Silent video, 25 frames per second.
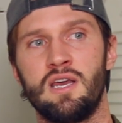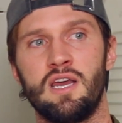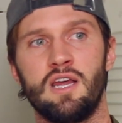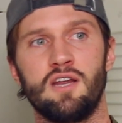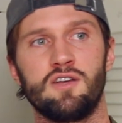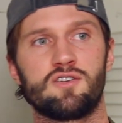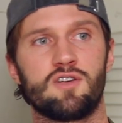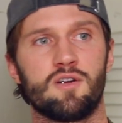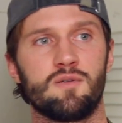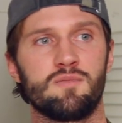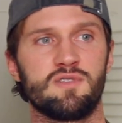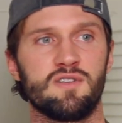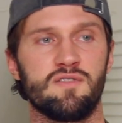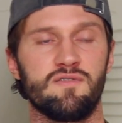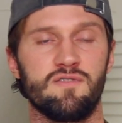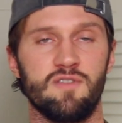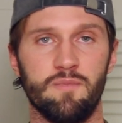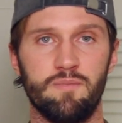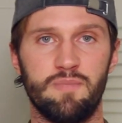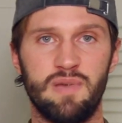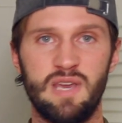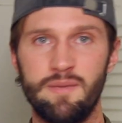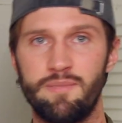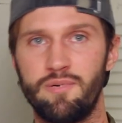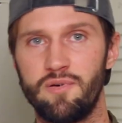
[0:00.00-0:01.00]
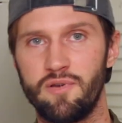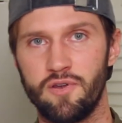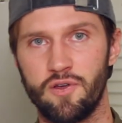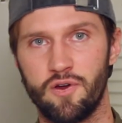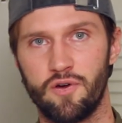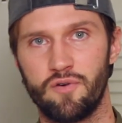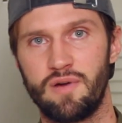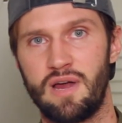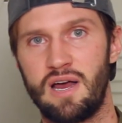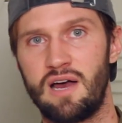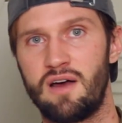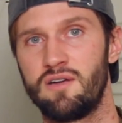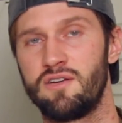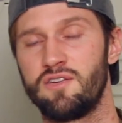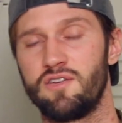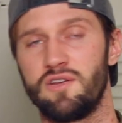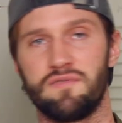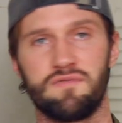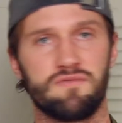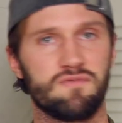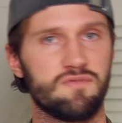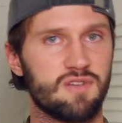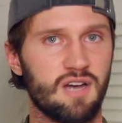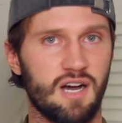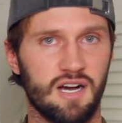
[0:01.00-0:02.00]
in terms of the people you're around, you
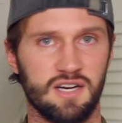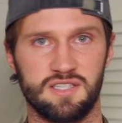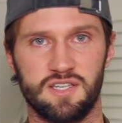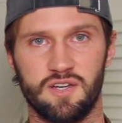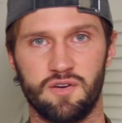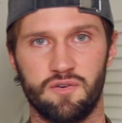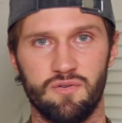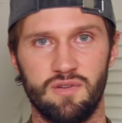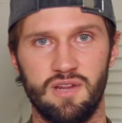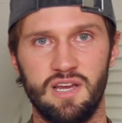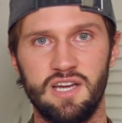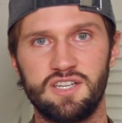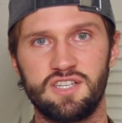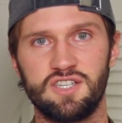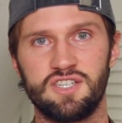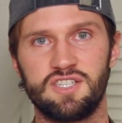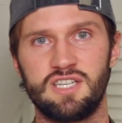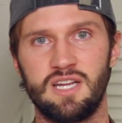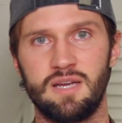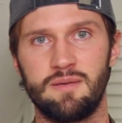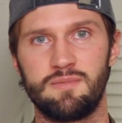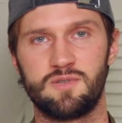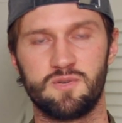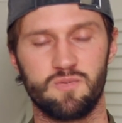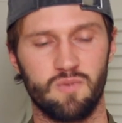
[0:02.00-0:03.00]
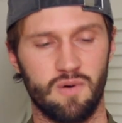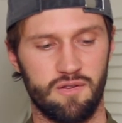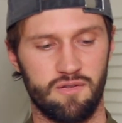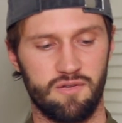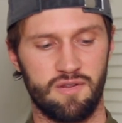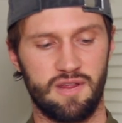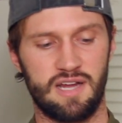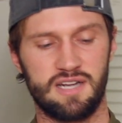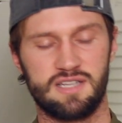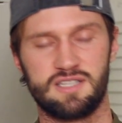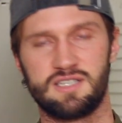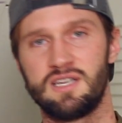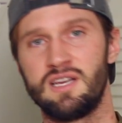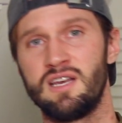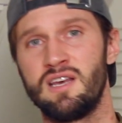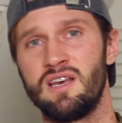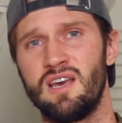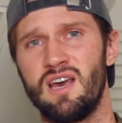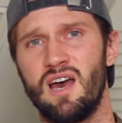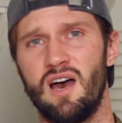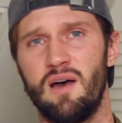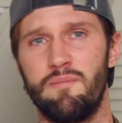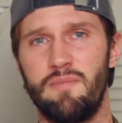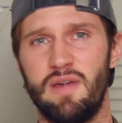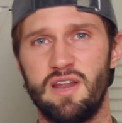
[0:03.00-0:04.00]
have toxic relationships, whether that's
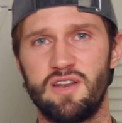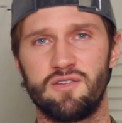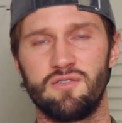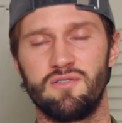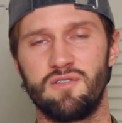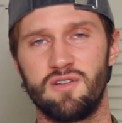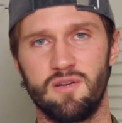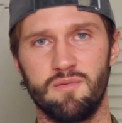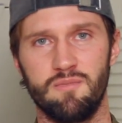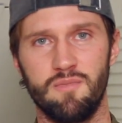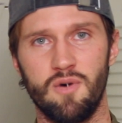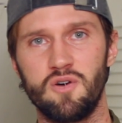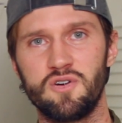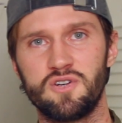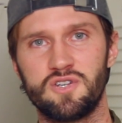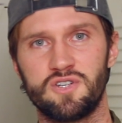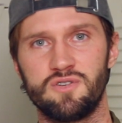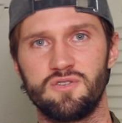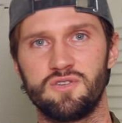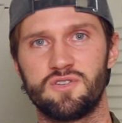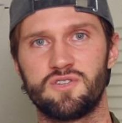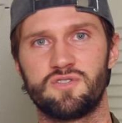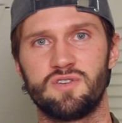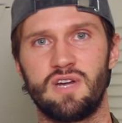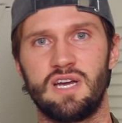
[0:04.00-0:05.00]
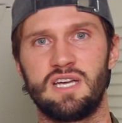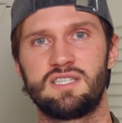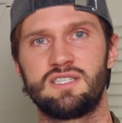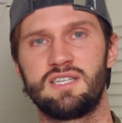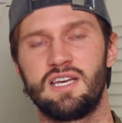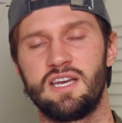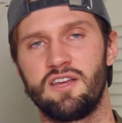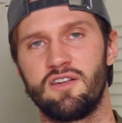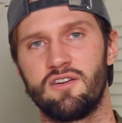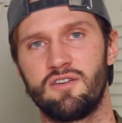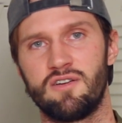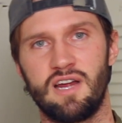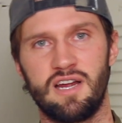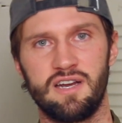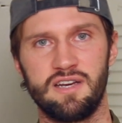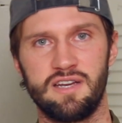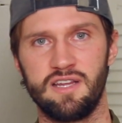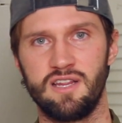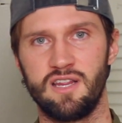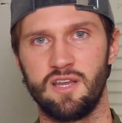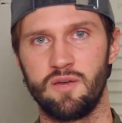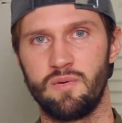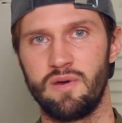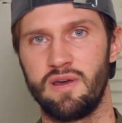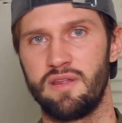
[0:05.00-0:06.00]
a mental and emotional stress that you're not
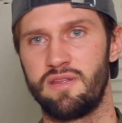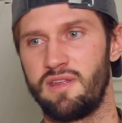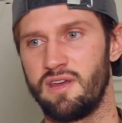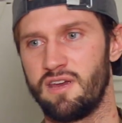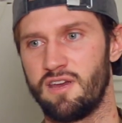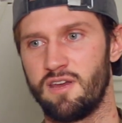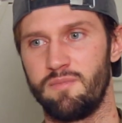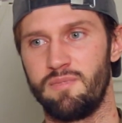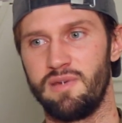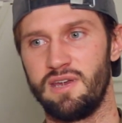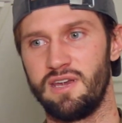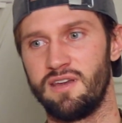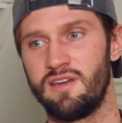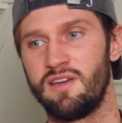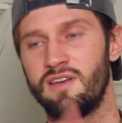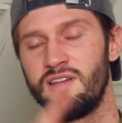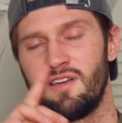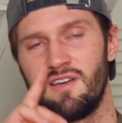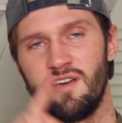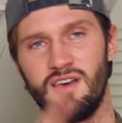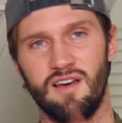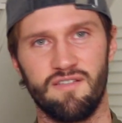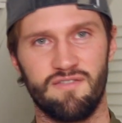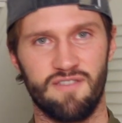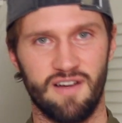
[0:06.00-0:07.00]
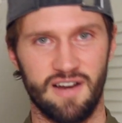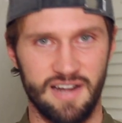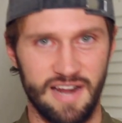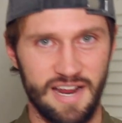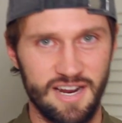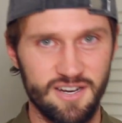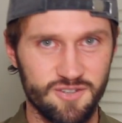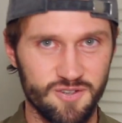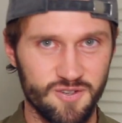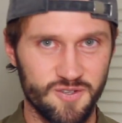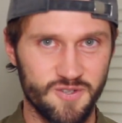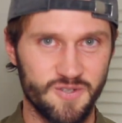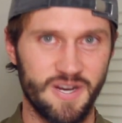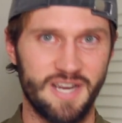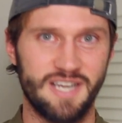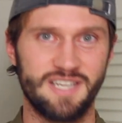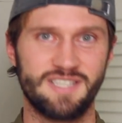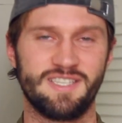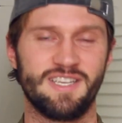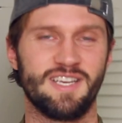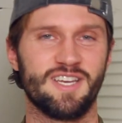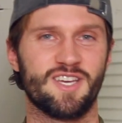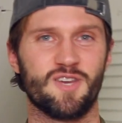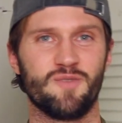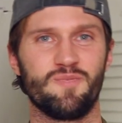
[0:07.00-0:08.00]
dealing with. It could be a financial
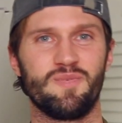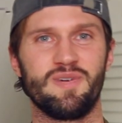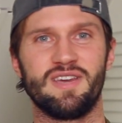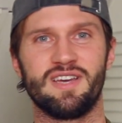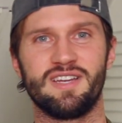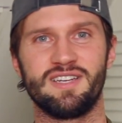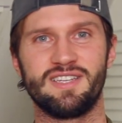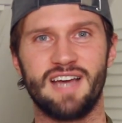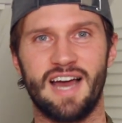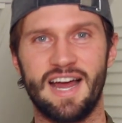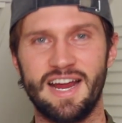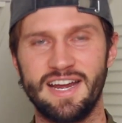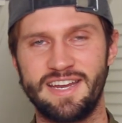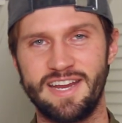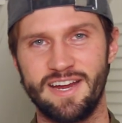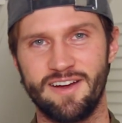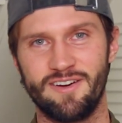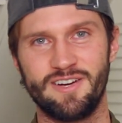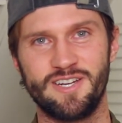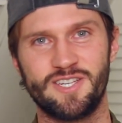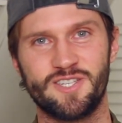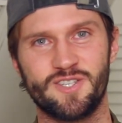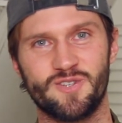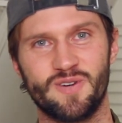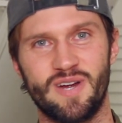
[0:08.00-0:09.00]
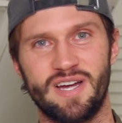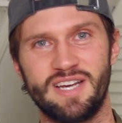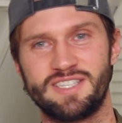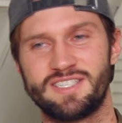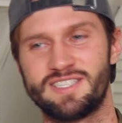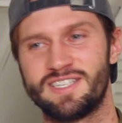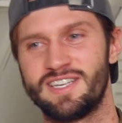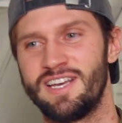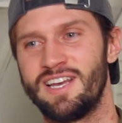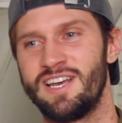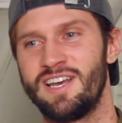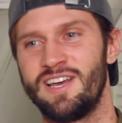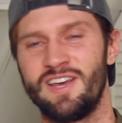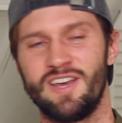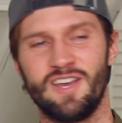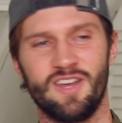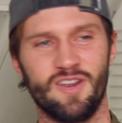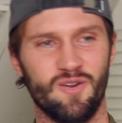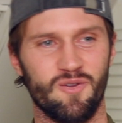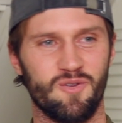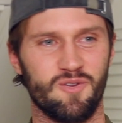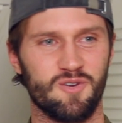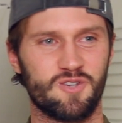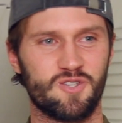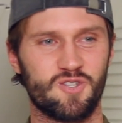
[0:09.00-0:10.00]
stress. It could be a dietary stress.
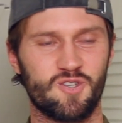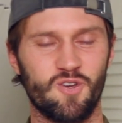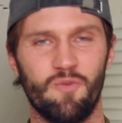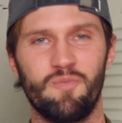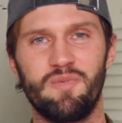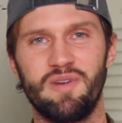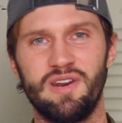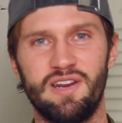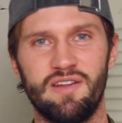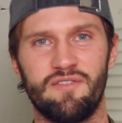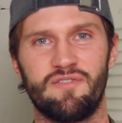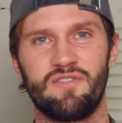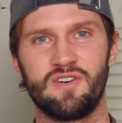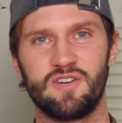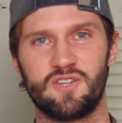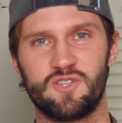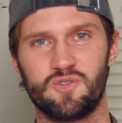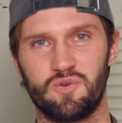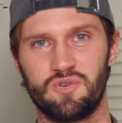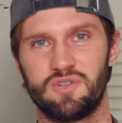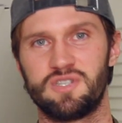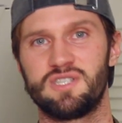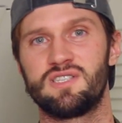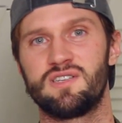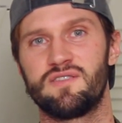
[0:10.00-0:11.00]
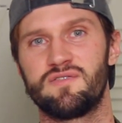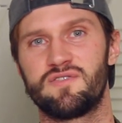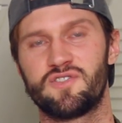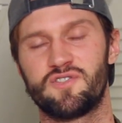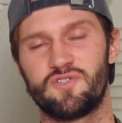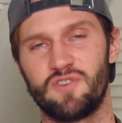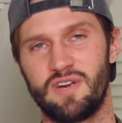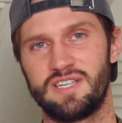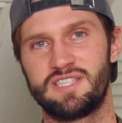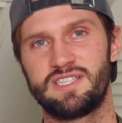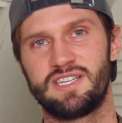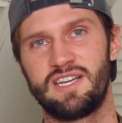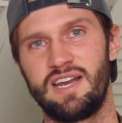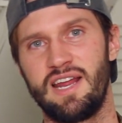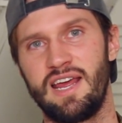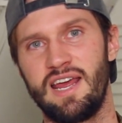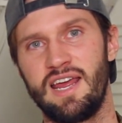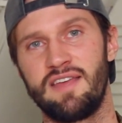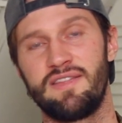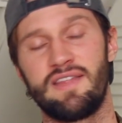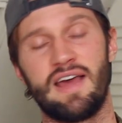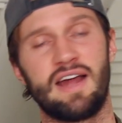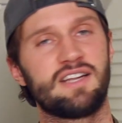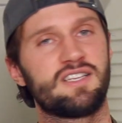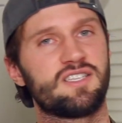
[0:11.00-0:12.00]
You know, there's so many different sources of stress
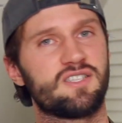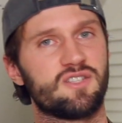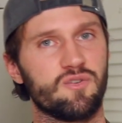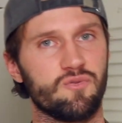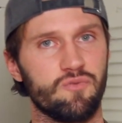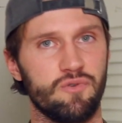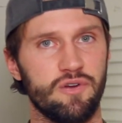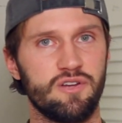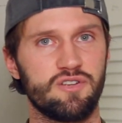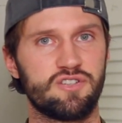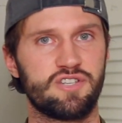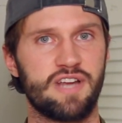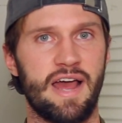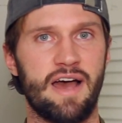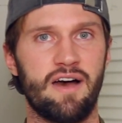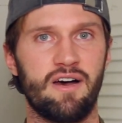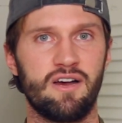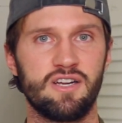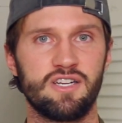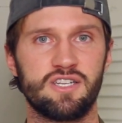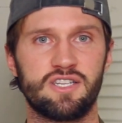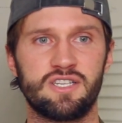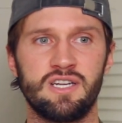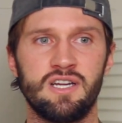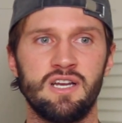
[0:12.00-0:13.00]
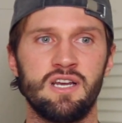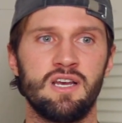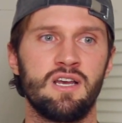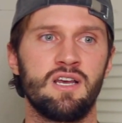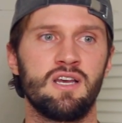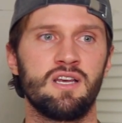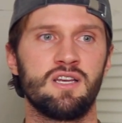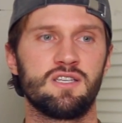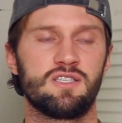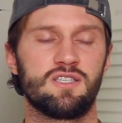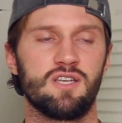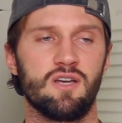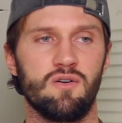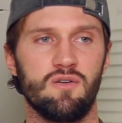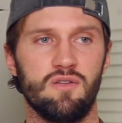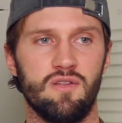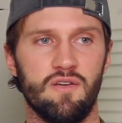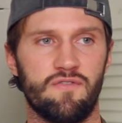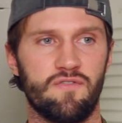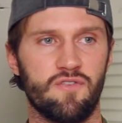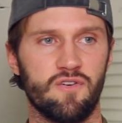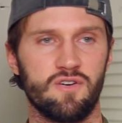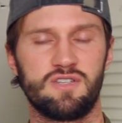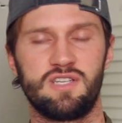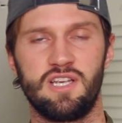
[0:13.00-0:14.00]
today, and that's the real challenge. So the
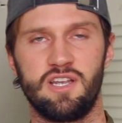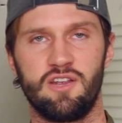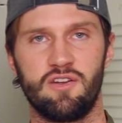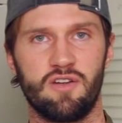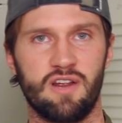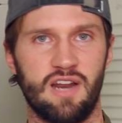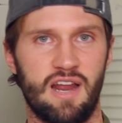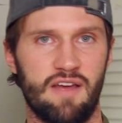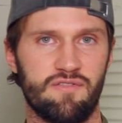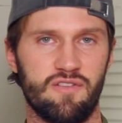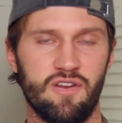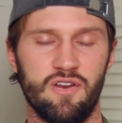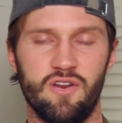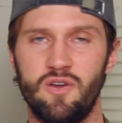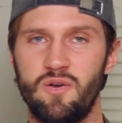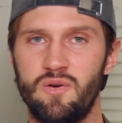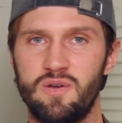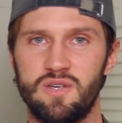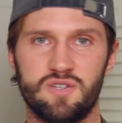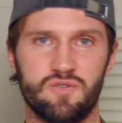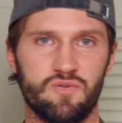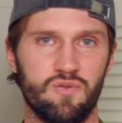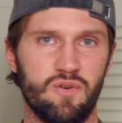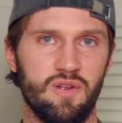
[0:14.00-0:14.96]
first thing you're going to have to do is